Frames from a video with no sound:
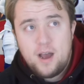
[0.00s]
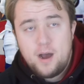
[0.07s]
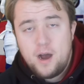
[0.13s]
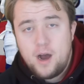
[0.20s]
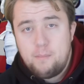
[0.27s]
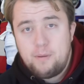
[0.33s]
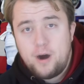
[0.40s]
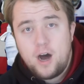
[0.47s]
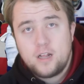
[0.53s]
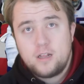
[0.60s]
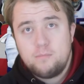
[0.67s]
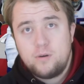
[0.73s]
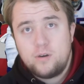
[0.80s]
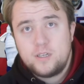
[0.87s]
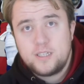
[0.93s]
uh,
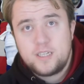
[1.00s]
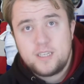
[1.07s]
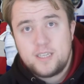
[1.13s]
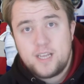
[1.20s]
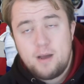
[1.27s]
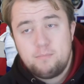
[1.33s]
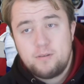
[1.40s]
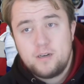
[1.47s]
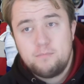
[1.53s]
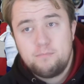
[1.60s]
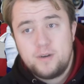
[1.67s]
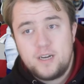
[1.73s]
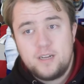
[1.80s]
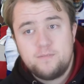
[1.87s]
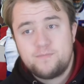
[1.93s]
Baltimore in December,
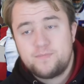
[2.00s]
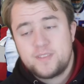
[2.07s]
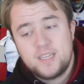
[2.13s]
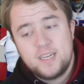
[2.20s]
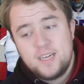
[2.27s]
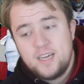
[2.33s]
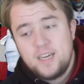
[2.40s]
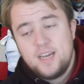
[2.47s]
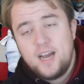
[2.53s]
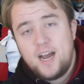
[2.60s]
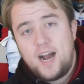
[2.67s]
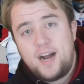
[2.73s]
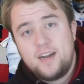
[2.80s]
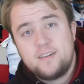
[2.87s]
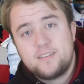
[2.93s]
but
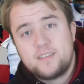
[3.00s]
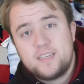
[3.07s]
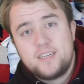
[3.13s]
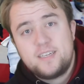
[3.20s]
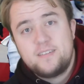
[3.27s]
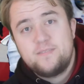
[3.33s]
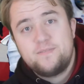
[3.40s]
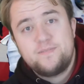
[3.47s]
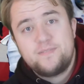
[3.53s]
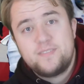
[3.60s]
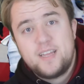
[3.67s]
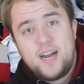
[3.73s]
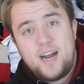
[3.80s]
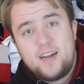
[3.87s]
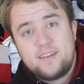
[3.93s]
I don't think
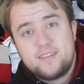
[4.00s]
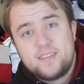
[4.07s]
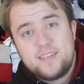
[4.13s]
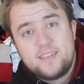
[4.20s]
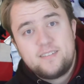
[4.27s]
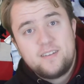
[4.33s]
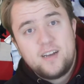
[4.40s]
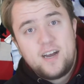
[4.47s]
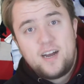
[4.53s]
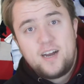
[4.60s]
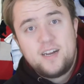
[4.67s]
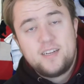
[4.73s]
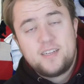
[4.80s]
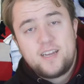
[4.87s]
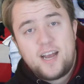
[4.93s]
I don't think
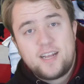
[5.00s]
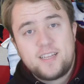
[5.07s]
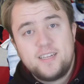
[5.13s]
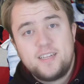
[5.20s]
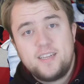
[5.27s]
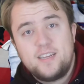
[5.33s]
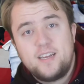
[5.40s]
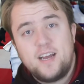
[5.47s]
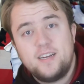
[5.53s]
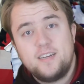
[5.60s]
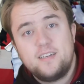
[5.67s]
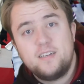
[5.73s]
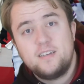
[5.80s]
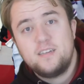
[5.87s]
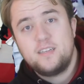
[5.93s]
uh, Texans can
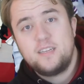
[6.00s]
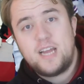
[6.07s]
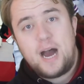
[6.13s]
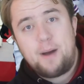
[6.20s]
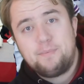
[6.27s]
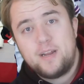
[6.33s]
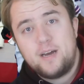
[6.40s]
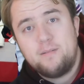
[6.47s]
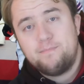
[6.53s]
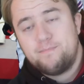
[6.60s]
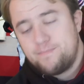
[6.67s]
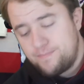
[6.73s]
stop them.